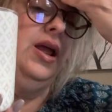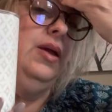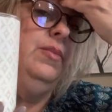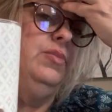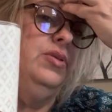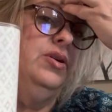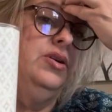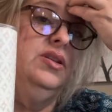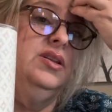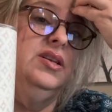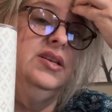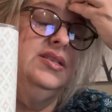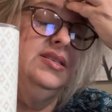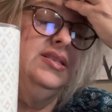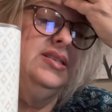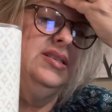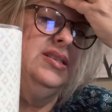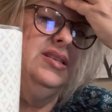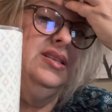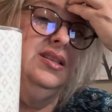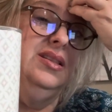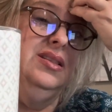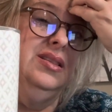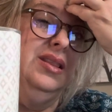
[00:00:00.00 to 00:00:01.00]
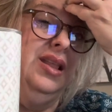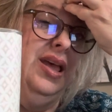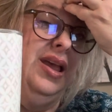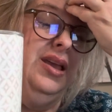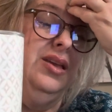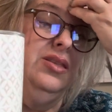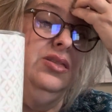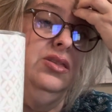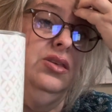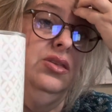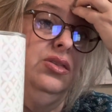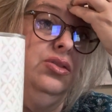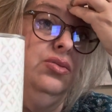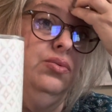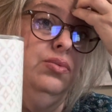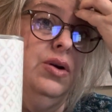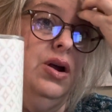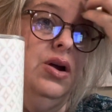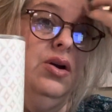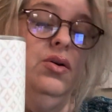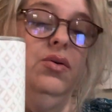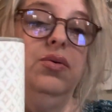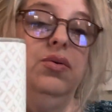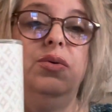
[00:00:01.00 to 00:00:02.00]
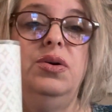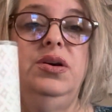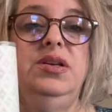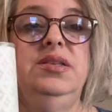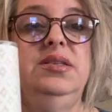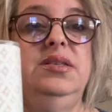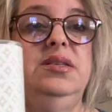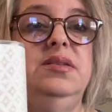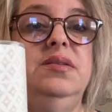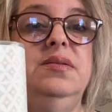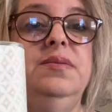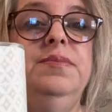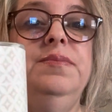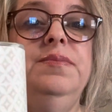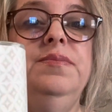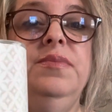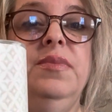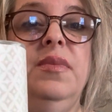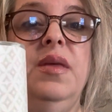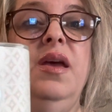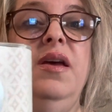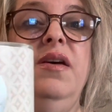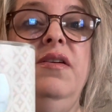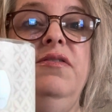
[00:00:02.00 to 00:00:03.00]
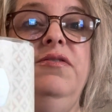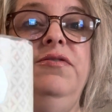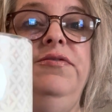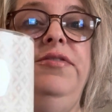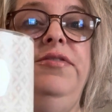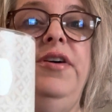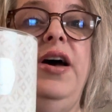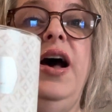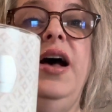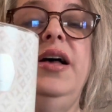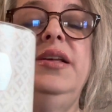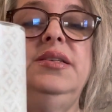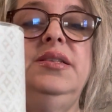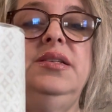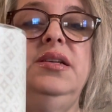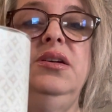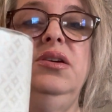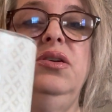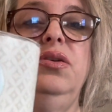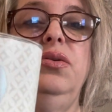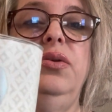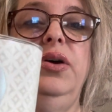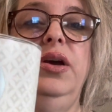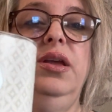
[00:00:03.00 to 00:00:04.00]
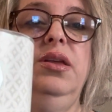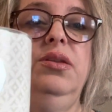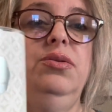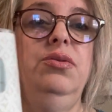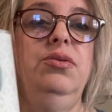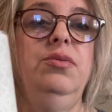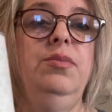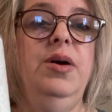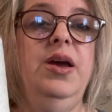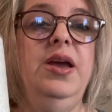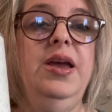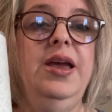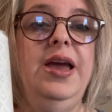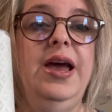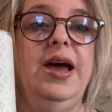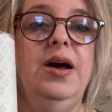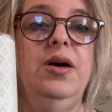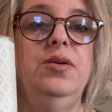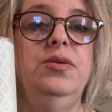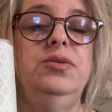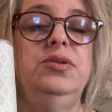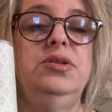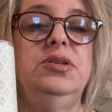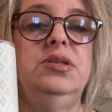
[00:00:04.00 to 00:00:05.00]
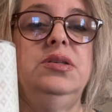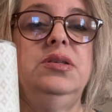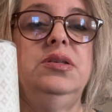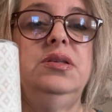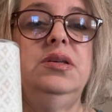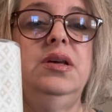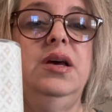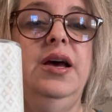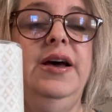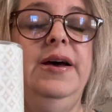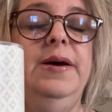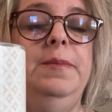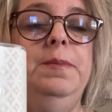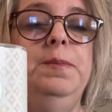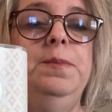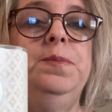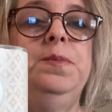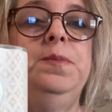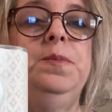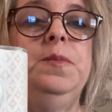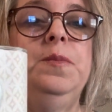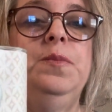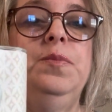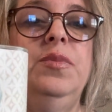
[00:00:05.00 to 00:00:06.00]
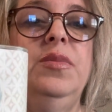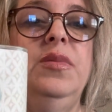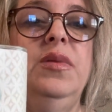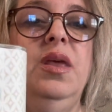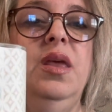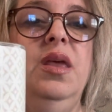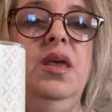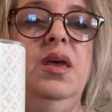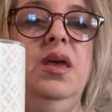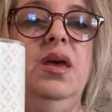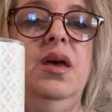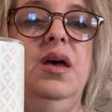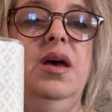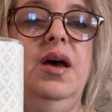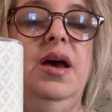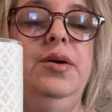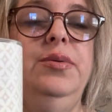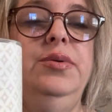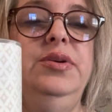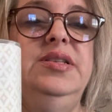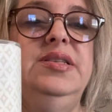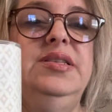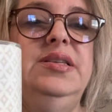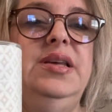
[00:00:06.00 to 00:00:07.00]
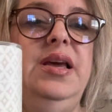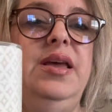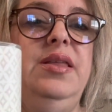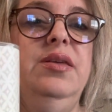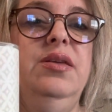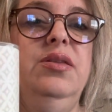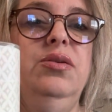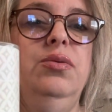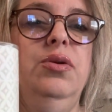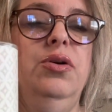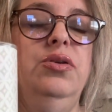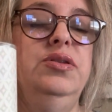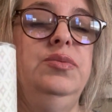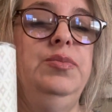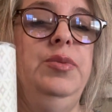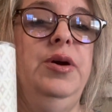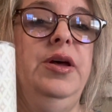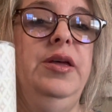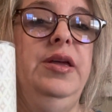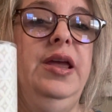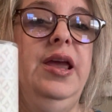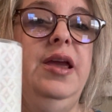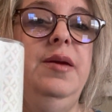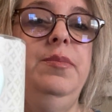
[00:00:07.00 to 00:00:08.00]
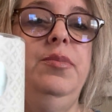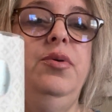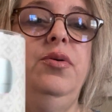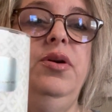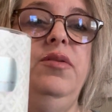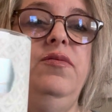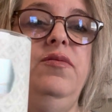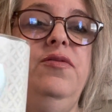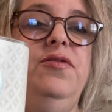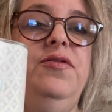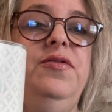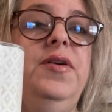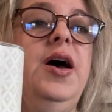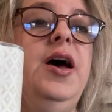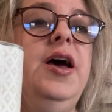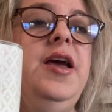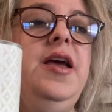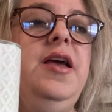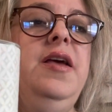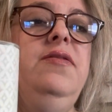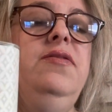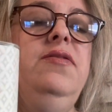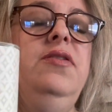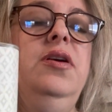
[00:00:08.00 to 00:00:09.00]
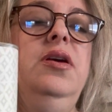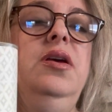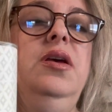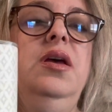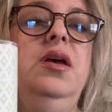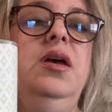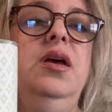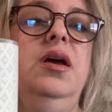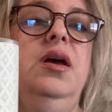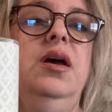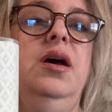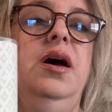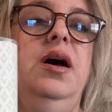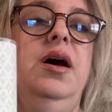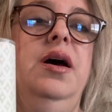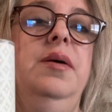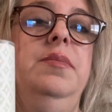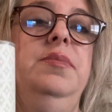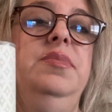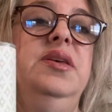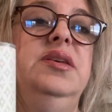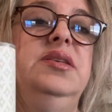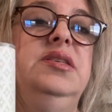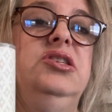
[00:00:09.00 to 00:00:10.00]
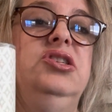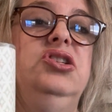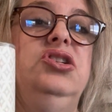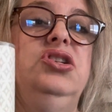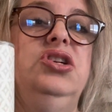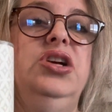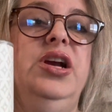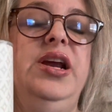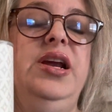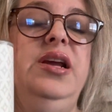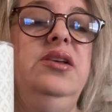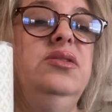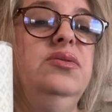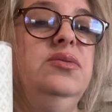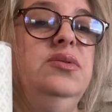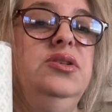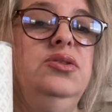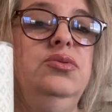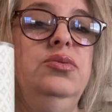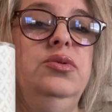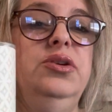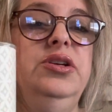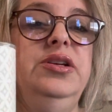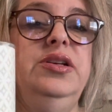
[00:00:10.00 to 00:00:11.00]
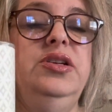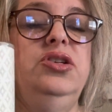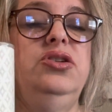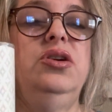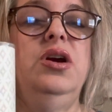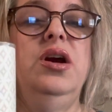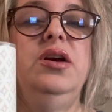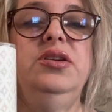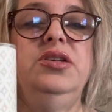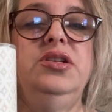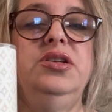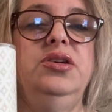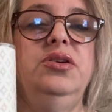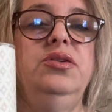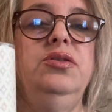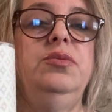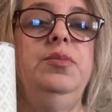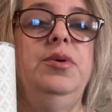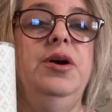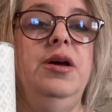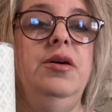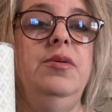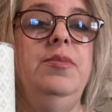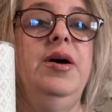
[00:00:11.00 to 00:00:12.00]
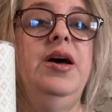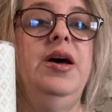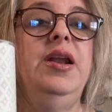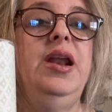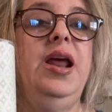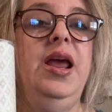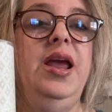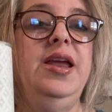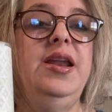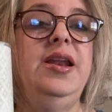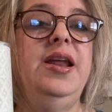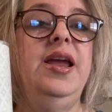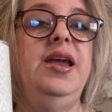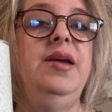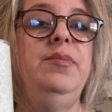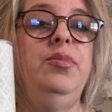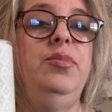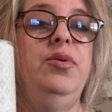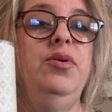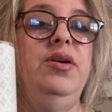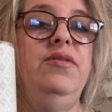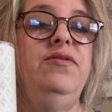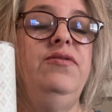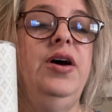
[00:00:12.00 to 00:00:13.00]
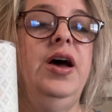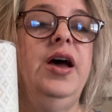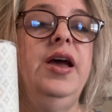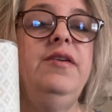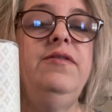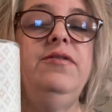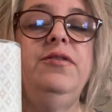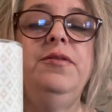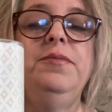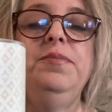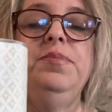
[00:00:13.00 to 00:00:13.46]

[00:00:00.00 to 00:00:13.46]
burned this, like, the throw was fast and quick through my house. I would say the throw is probably 8.5. The strength was really strong too, probably about 8.5.